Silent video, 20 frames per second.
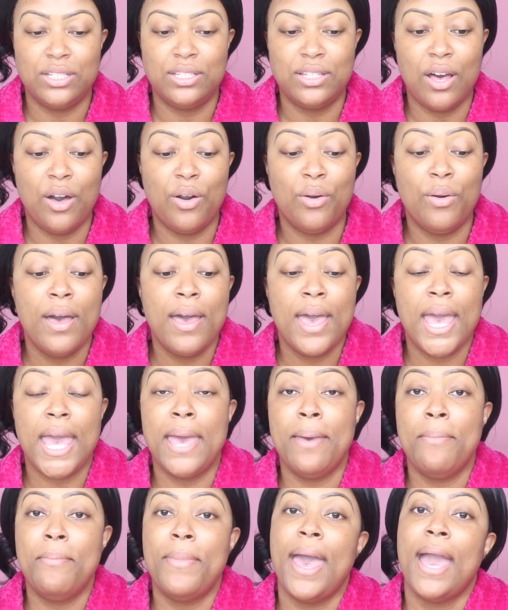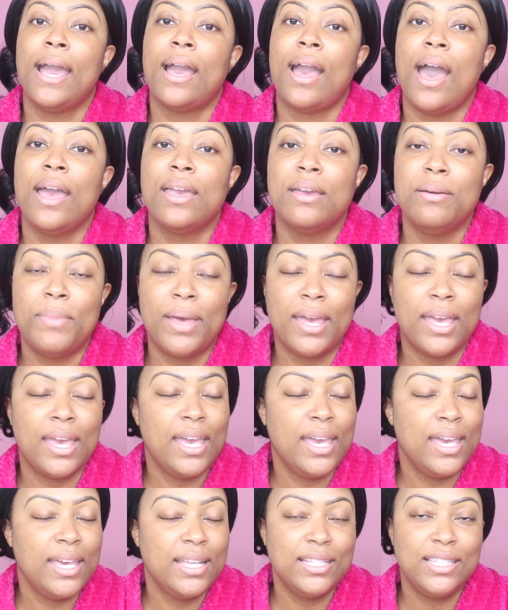So in MAC, I am
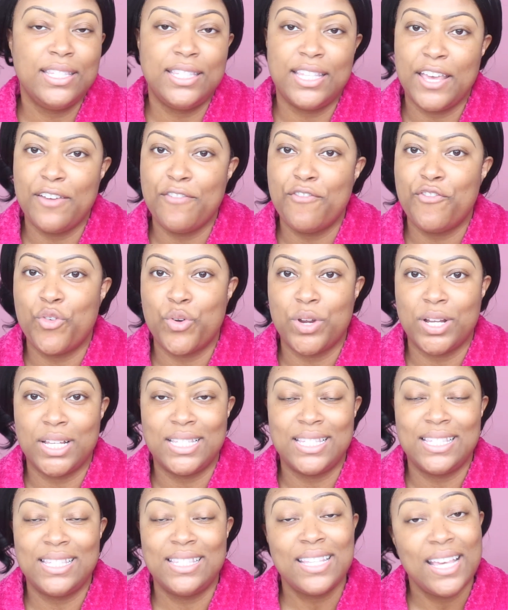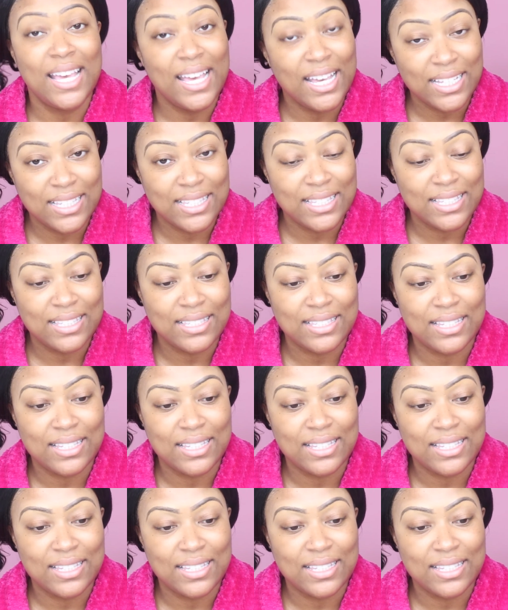a NC46.